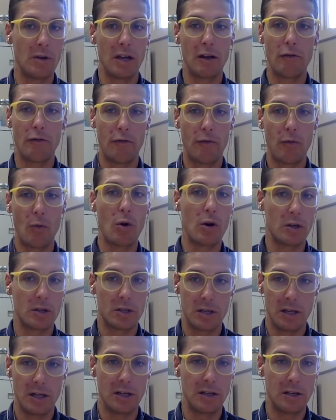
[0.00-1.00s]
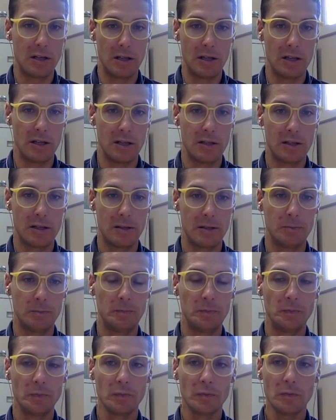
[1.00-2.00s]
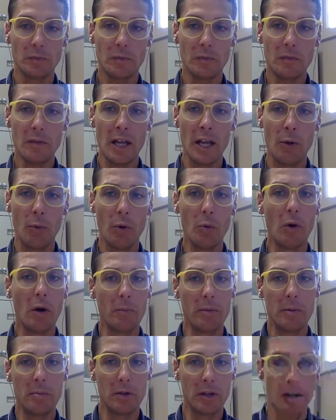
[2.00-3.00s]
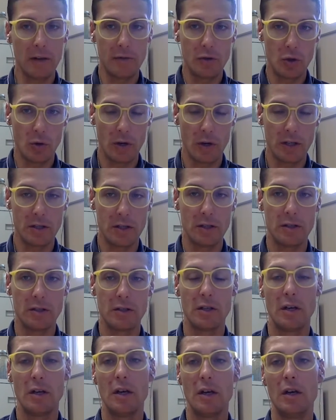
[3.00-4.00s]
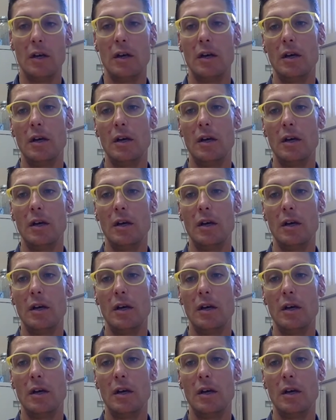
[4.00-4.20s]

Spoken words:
You're being forced into this. And we want people to have choices.